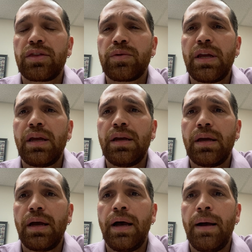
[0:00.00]
three
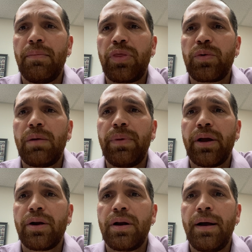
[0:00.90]

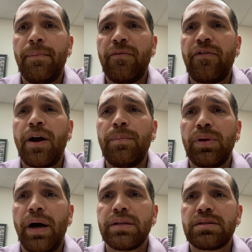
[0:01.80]
bigger farm
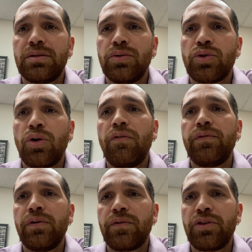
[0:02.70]
plots to grow
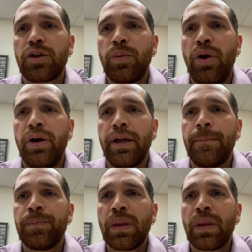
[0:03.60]
food for the community.